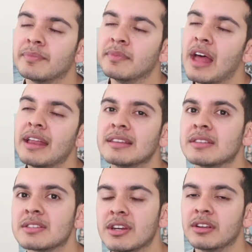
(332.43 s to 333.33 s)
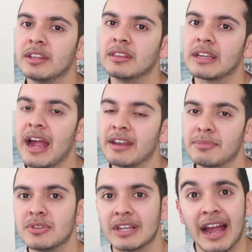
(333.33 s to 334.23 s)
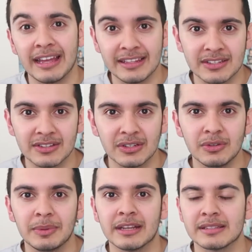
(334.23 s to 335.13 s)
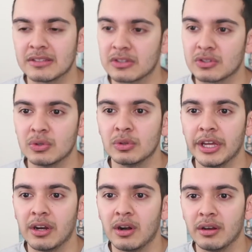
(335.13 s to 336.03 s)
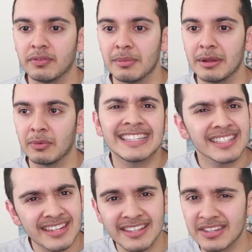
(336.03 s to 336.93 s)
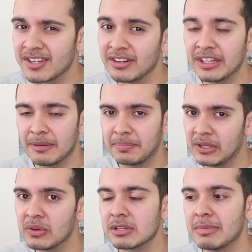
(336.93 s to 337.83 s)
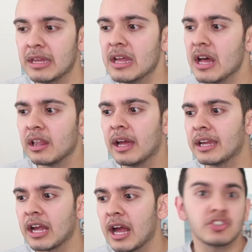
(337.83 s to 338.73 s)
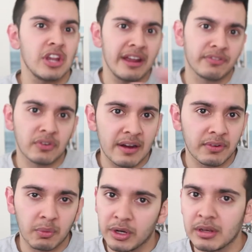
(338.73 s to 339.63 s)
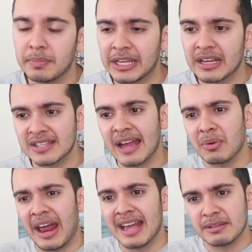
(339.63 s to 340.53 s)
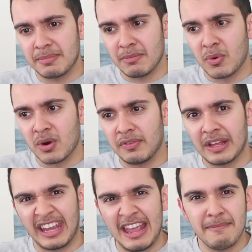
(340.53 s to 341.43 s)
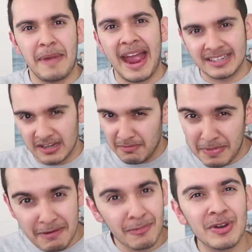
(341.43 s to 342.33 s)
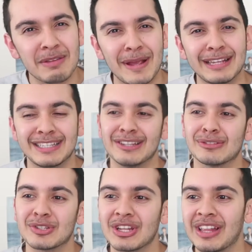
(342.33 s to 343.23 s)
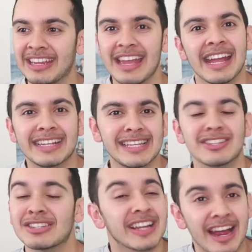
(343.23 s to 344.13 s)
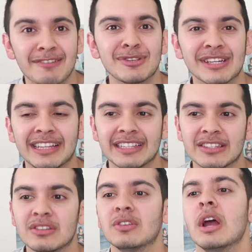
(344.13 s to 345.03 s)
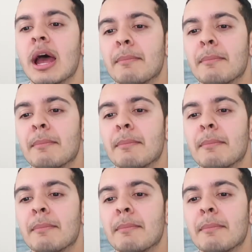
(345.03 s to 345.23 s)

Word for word: not necessarily the kind of music I listen to because this is too lighthearted for me. It doesn't necessarily appeal to me like uh, Shine Forever would because that one has a bit more of like impact and a bit more of the bassiness, which I like because that's just the kind of music I listen to.